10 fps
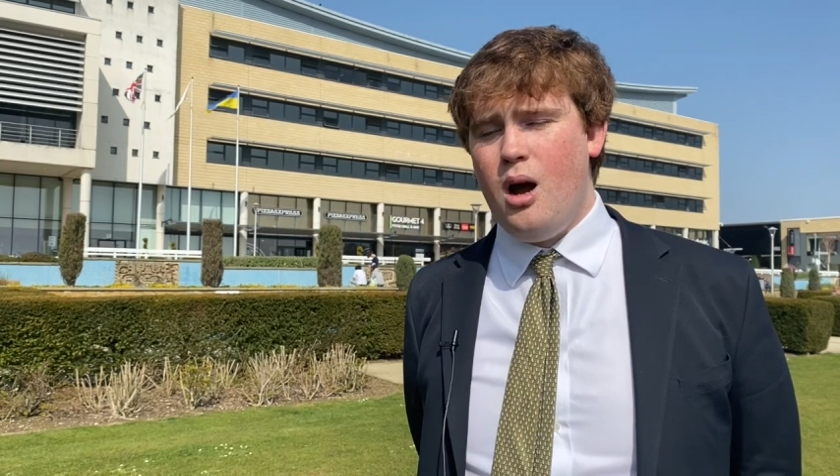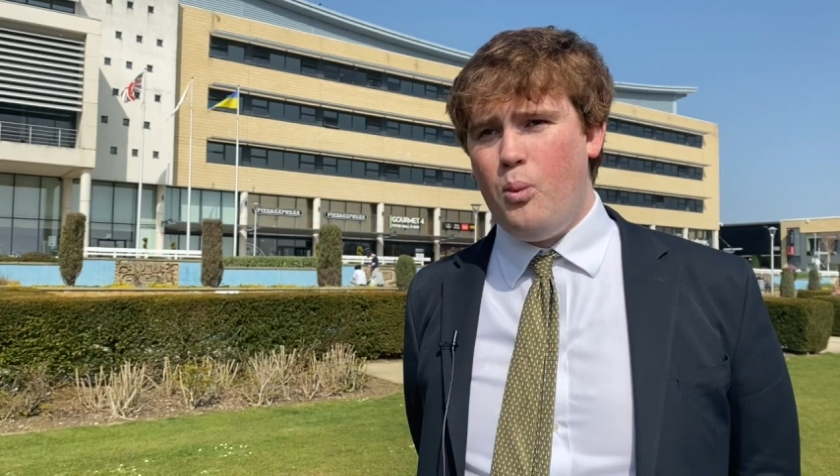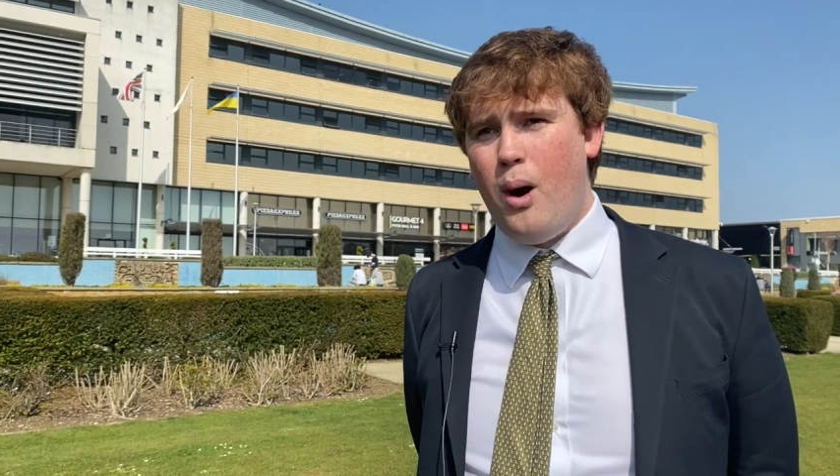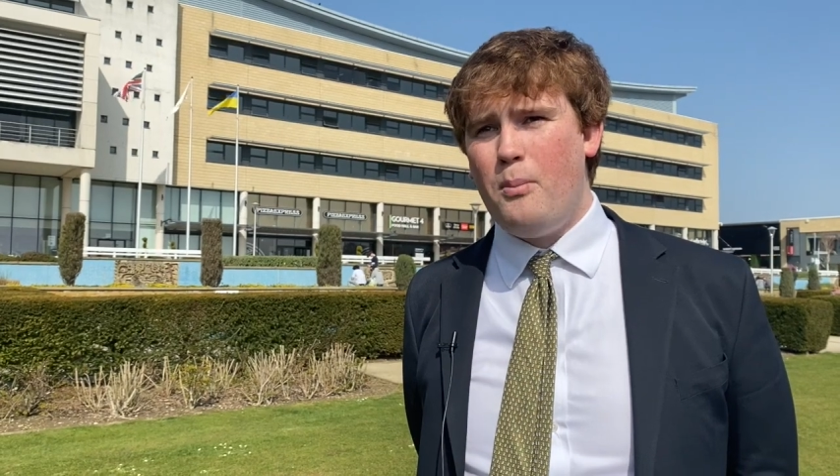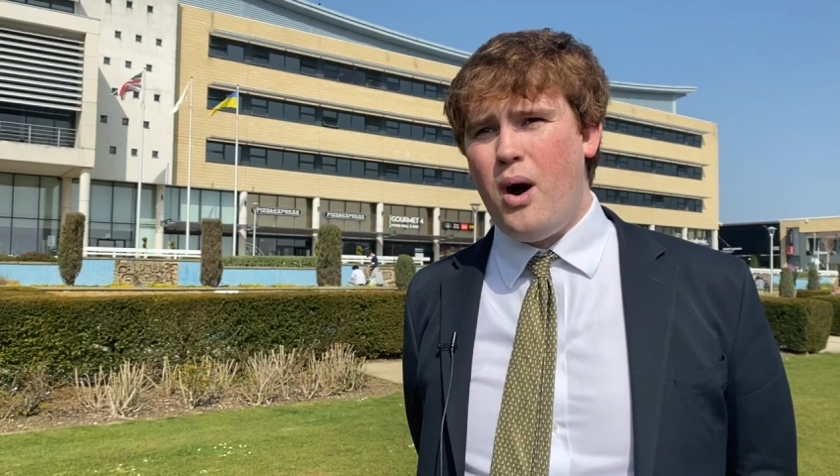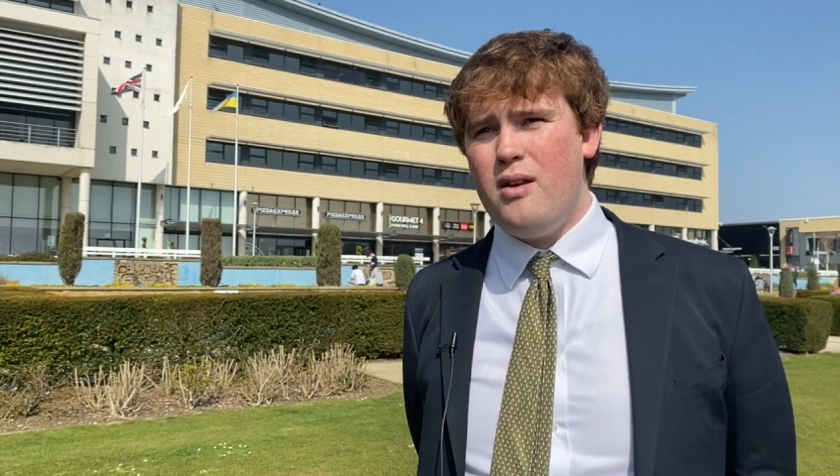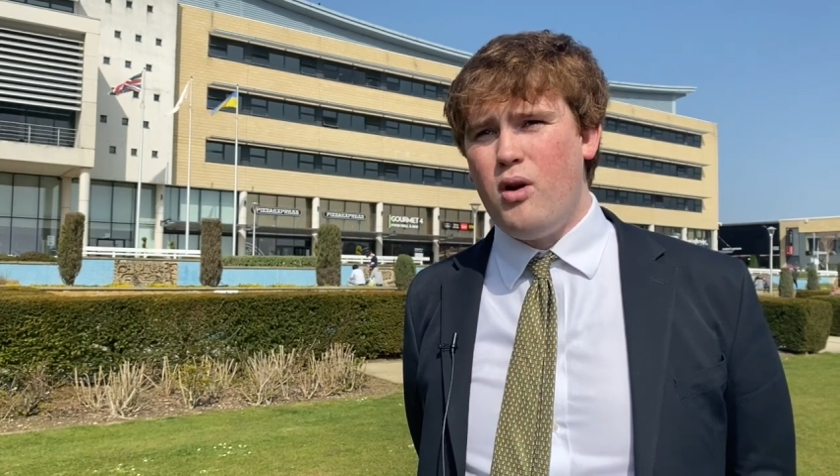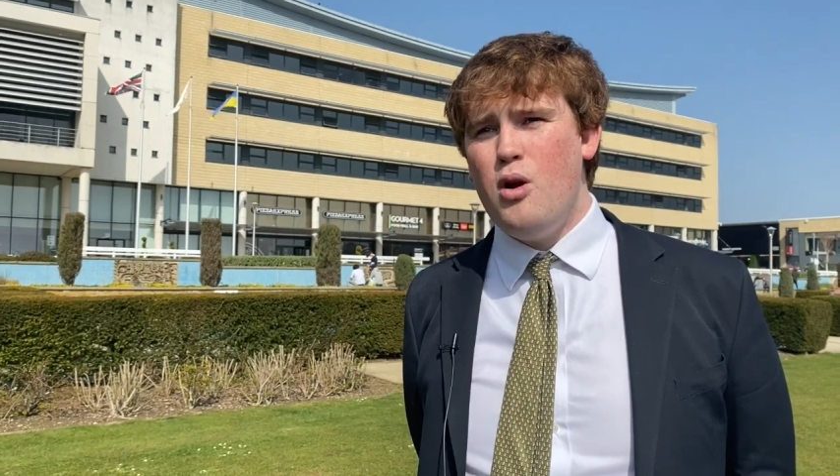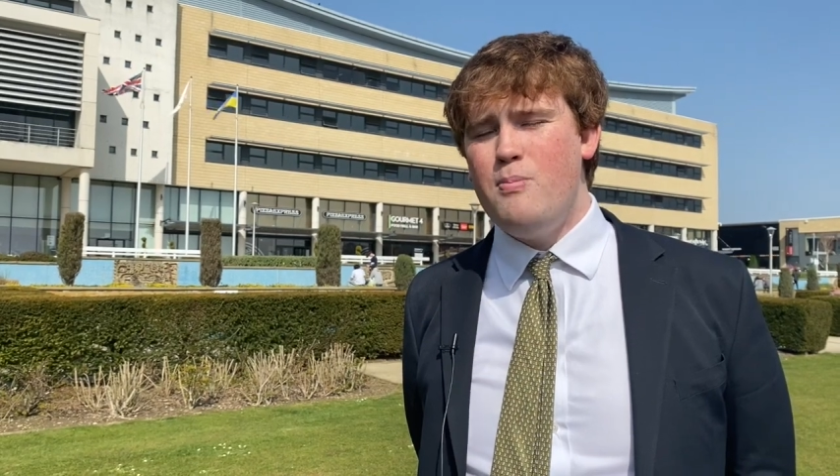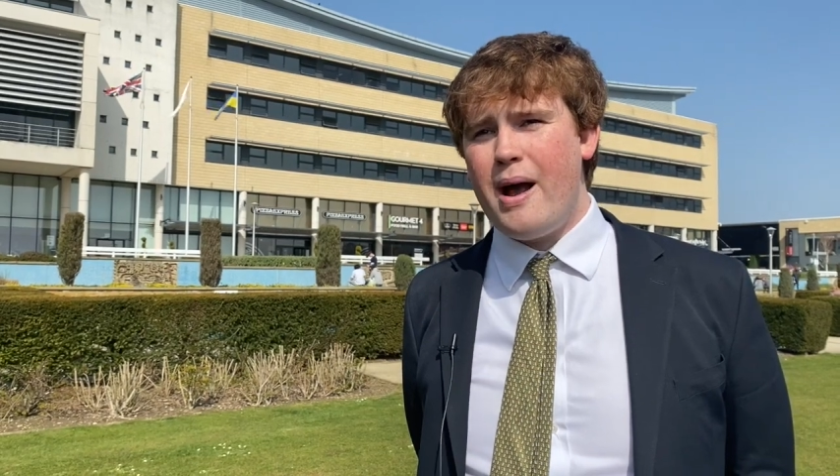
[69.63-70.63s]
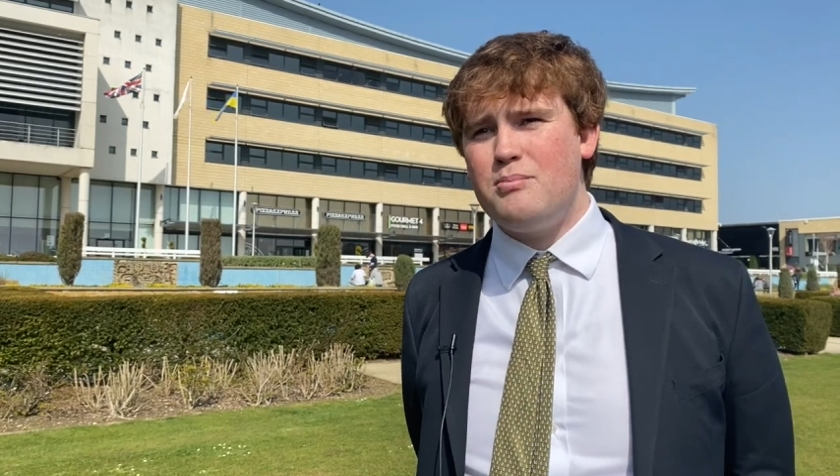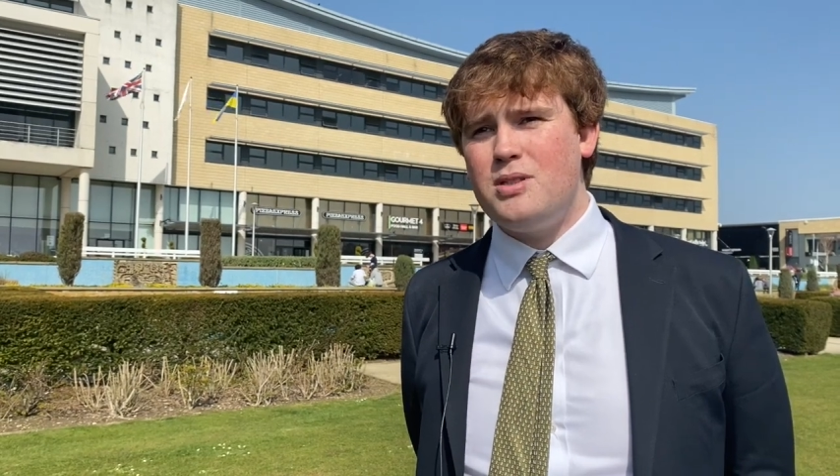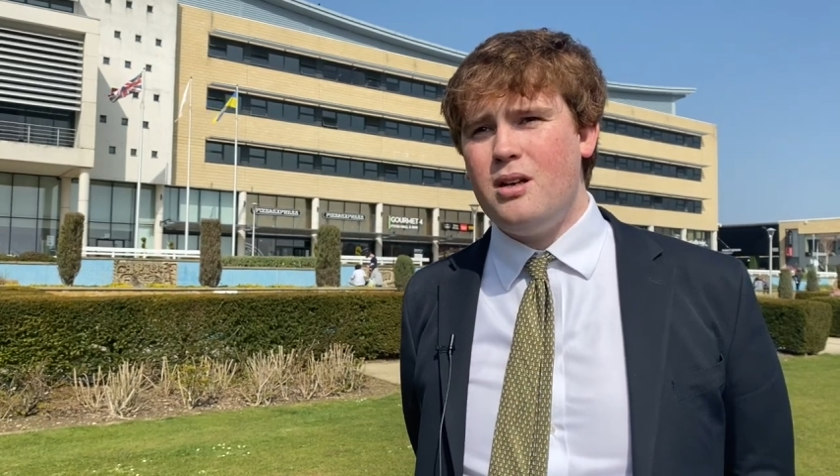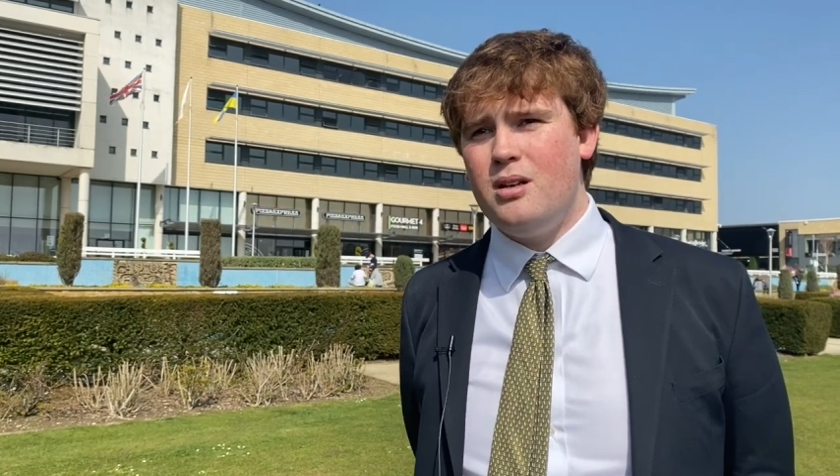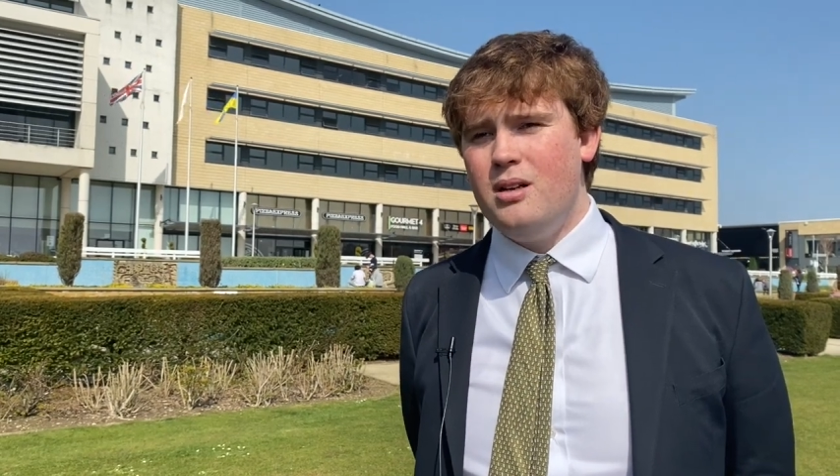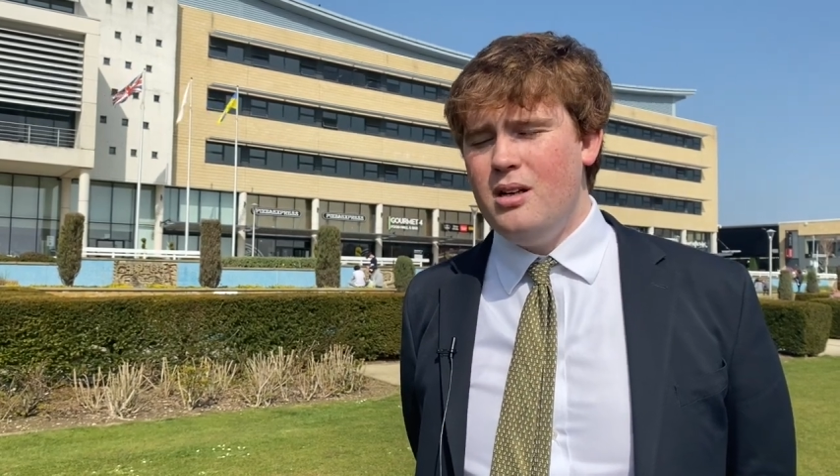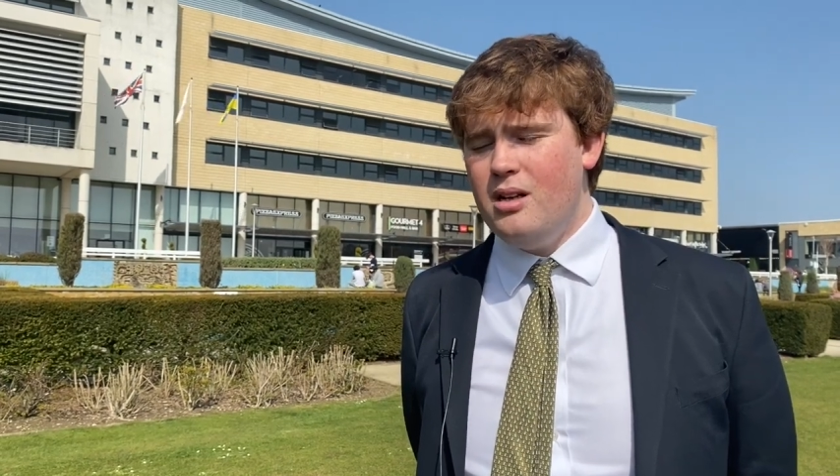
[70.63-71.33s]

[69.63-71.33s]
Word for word: a one-way roadmap to